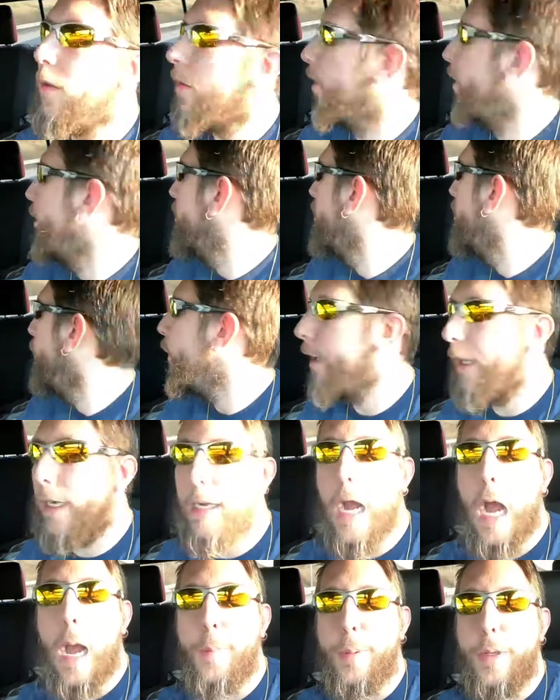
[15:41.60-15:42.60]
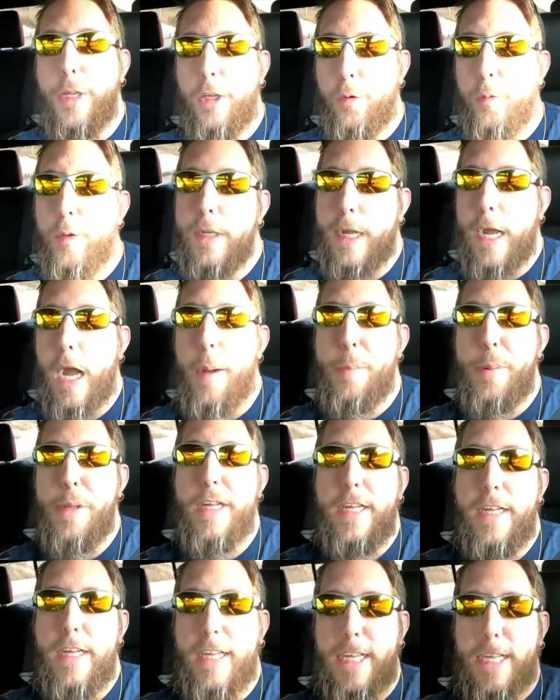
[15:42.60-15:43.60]
you don't win a copy, you win a
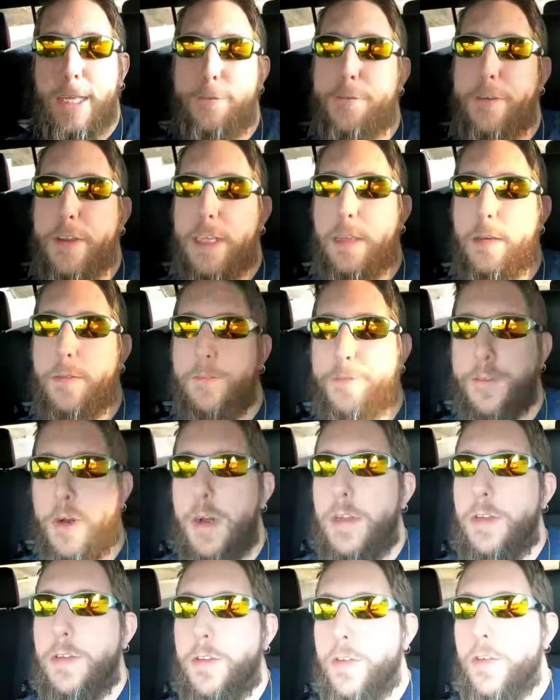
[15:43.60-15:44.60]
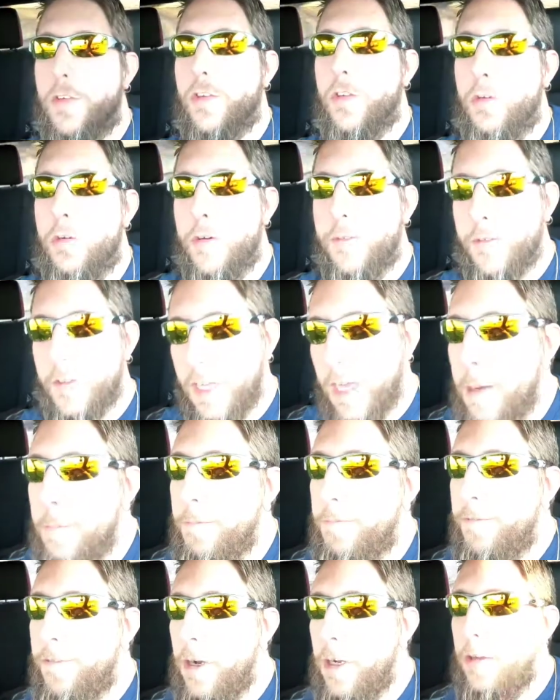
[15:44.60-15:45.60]
copy if it funds. So if the game
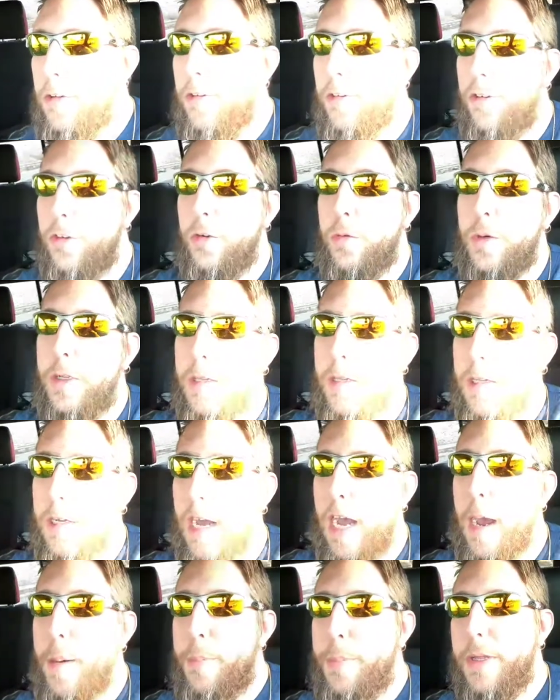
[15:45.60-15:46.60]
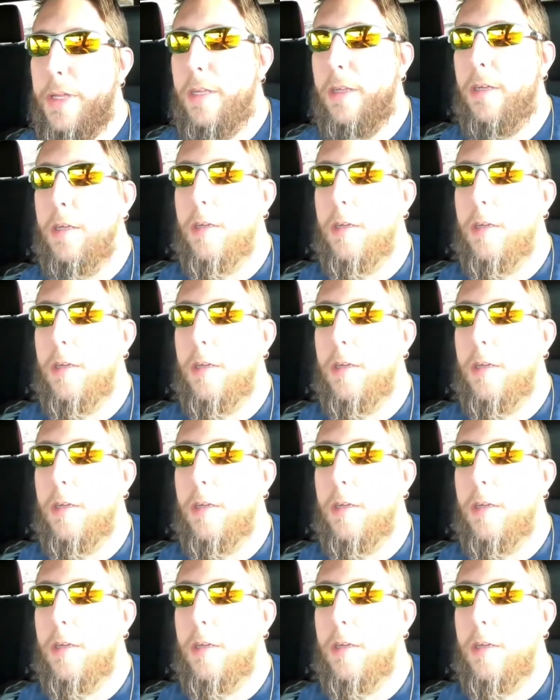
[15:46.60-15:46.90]
funds, you win the copy.